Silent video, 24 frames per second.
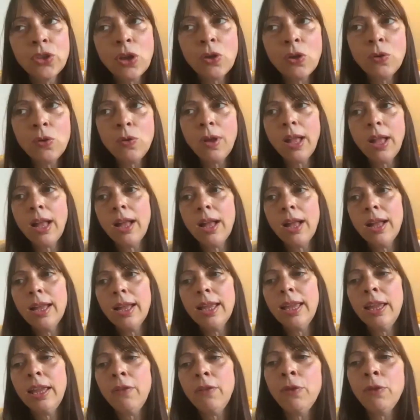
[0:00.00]
So
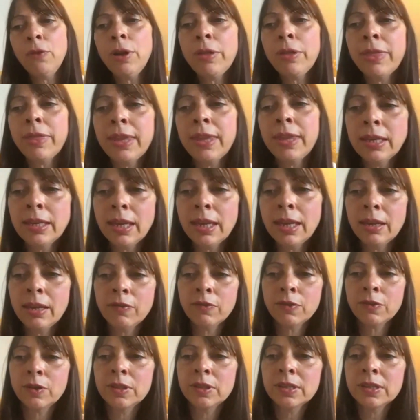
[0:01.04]
if we're thinking,
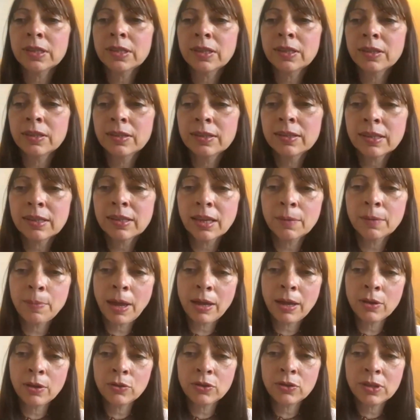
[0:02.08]
for instance,
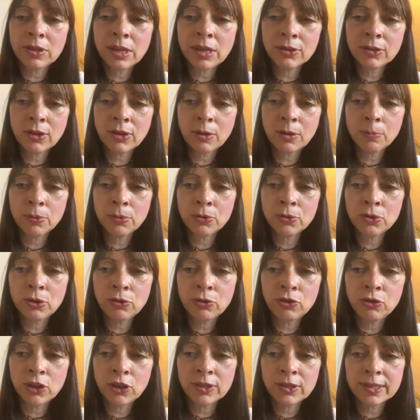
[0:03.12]
about the examples
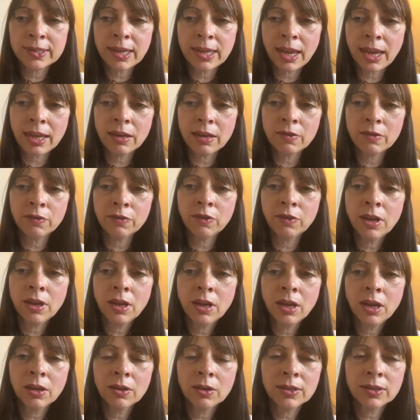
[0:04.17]
you just gave,
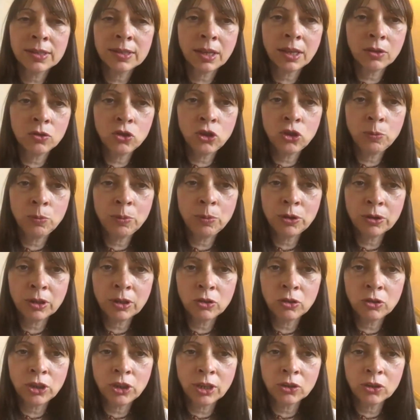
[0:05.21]
Sun-Jupiter
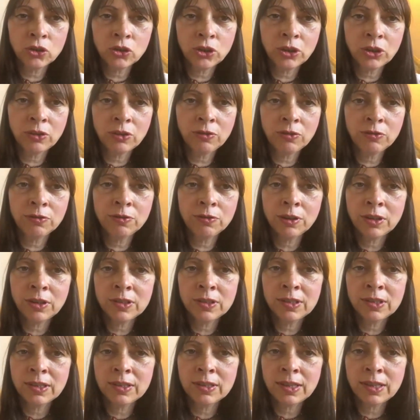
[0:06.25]
conjunction
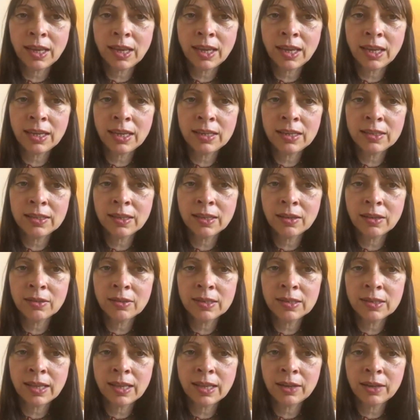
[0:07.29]
versus a
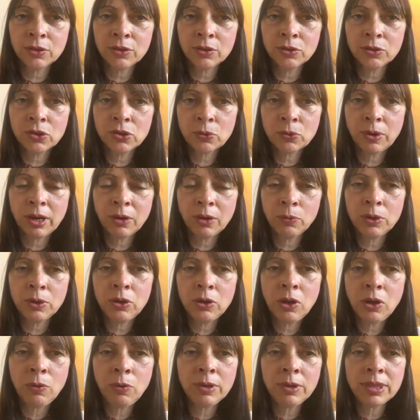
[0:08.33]
Sun-Saturn square,
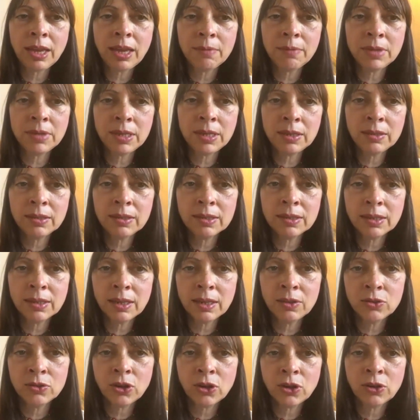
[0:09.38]
we know what that means
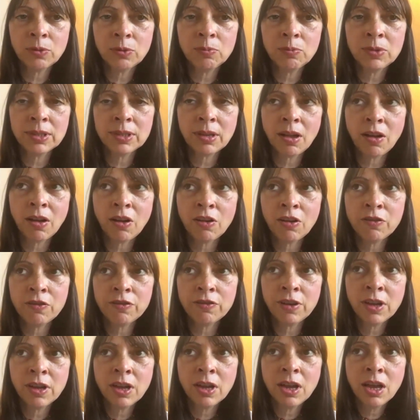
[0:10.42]
in terms
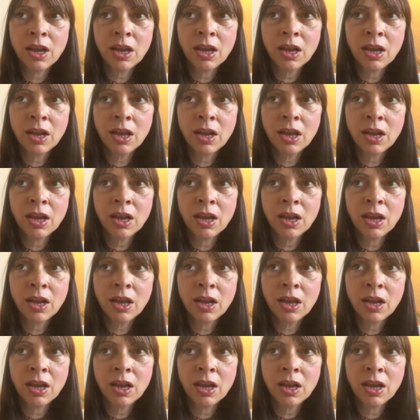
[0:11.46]
of